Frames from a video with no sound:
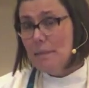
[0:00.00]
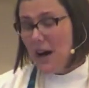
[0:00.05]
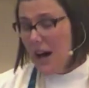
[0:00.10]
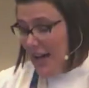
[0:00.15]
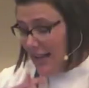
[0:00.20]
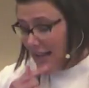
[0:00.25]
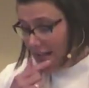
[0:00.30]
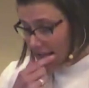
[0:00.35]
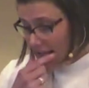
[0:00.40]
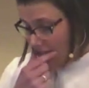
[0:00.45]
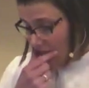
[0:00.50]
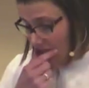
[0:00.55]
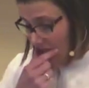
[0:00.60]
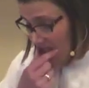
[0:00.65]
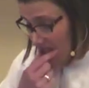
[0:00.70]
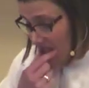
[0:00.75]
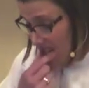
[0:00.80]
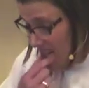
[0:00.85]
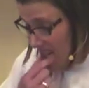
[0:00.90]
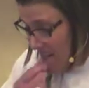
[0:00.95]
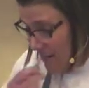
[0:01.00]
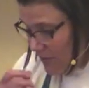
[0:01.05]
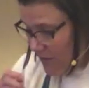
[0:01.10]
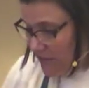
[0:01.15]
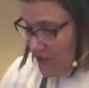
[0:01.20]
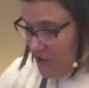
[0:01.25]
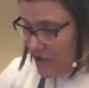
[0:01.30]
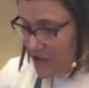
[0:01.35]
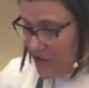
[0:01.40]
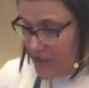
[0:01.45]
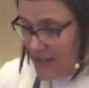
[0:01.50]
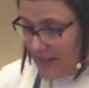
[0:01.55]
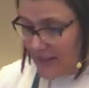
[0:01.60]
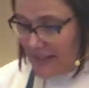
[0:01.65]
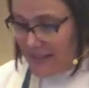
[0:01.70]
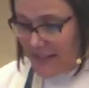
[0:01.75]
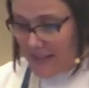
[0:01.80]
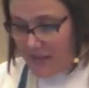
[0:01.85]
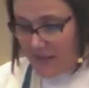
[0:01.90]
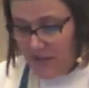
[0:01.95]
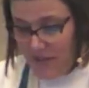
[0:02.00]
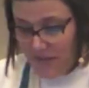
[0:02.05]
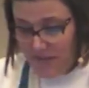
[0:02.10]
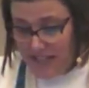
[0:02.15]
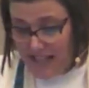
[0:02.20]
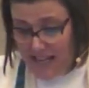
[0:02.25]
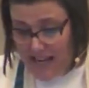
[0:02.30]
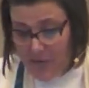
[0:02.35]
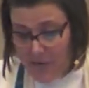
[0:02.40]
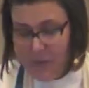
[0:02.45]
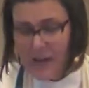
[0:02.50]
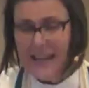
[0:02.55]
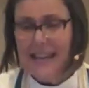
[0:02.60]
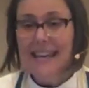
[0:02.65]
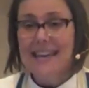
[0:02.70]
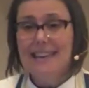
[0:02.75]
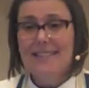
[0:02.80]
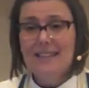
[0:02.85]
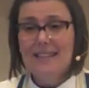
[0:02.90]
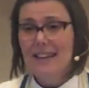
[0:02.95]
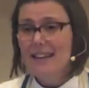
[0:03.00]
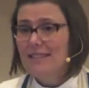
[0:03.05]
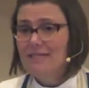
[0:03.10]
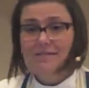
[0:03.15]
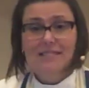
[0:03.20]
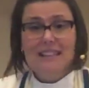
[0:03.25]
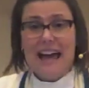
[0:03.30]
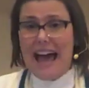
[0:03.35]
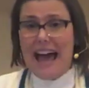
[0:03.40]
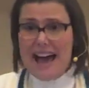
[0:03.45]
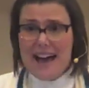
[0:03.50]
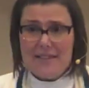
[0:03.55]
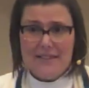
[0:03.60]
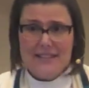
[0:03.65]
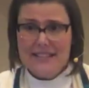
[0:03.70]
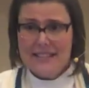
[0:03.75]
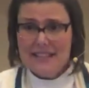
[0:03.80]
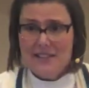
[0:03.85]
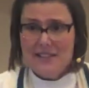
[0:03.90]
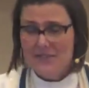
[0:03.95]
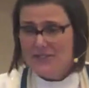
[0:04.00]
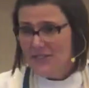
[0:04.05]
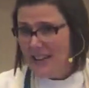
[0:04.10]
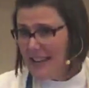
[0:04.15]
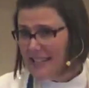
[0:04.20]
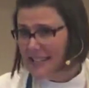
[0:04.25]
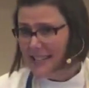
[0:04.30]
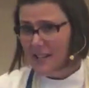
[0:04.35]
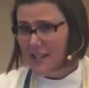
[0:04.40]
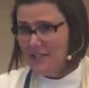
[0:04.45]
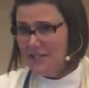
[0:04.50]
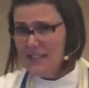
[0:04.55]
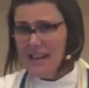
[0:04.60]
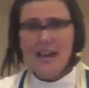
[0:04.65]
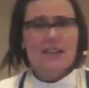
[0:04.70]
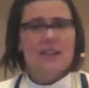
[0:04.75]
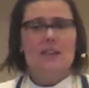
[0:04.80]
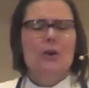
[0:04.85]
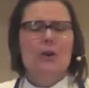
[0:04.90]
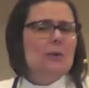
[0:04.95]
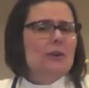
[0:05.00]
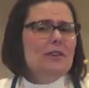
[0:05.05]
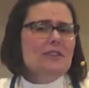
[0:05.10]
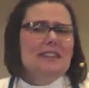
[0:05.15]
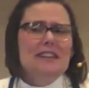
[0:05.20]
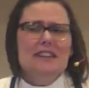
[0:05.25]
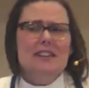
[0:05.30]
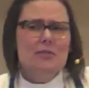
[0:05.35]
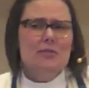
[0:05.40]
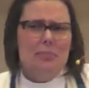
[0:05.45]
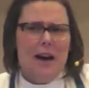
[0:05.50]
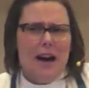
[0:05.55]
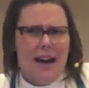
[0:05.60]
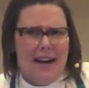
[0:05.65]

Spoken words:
Paul says it in 1 Corinthians 15, when he laughs in the face of death. We don't think of